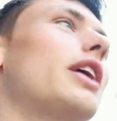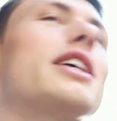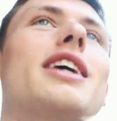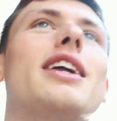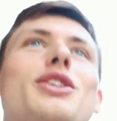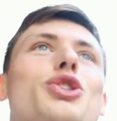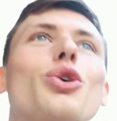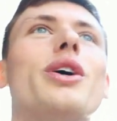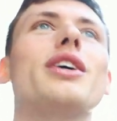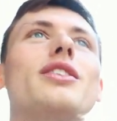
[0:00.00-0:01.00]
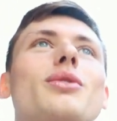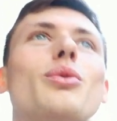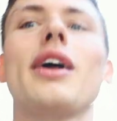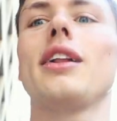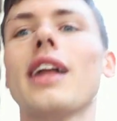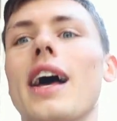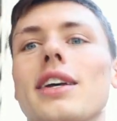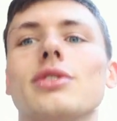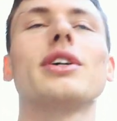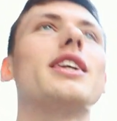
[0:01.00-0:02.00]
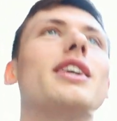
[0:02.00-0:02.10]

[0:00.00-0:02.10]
I just gotta enjoy it while it lasts right